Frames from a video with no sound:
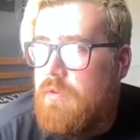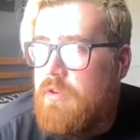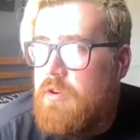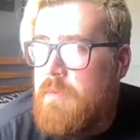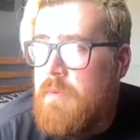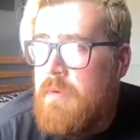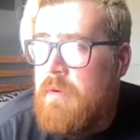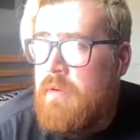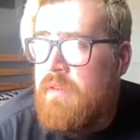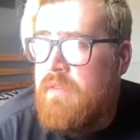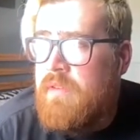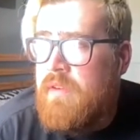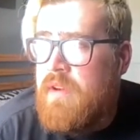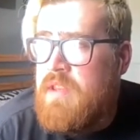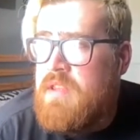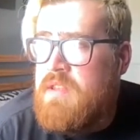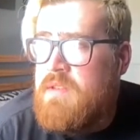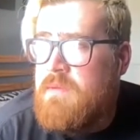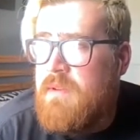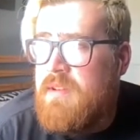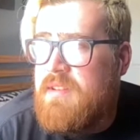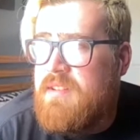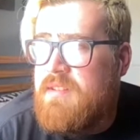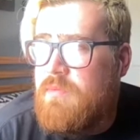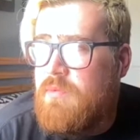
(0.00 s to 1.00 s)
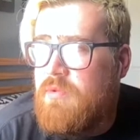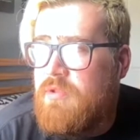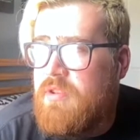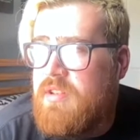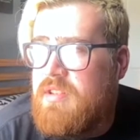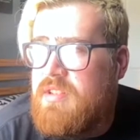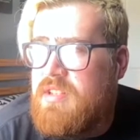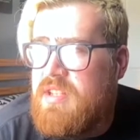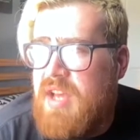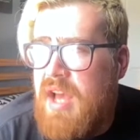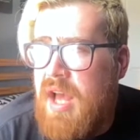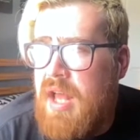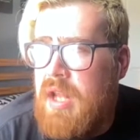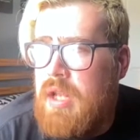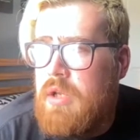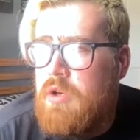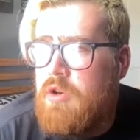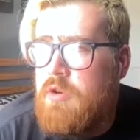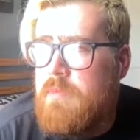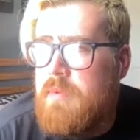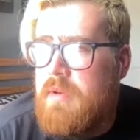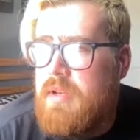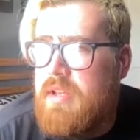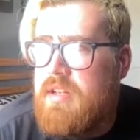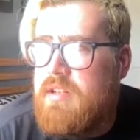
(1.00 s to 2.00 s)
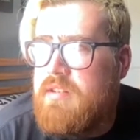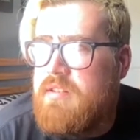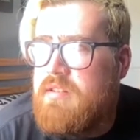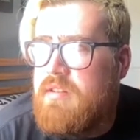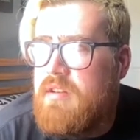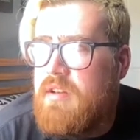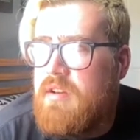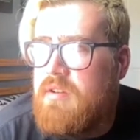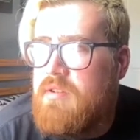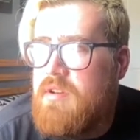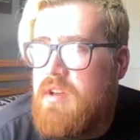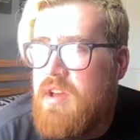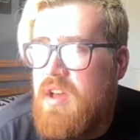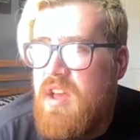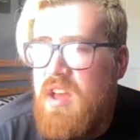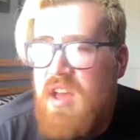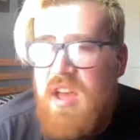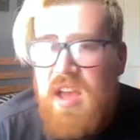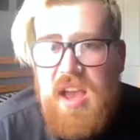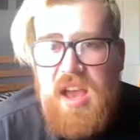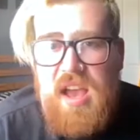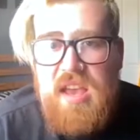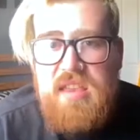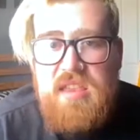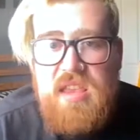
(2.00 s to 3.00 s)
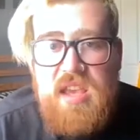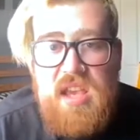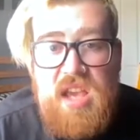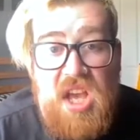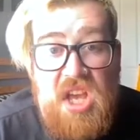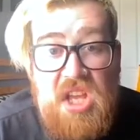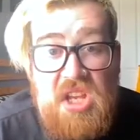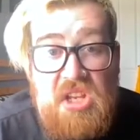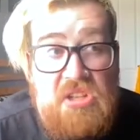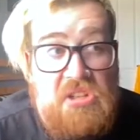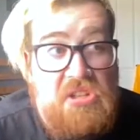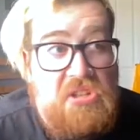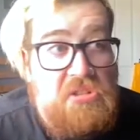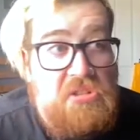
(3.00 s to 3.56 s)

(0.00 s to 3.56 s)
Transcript: A couple of my friends went to one in Seattle a couple of years ago, and they had.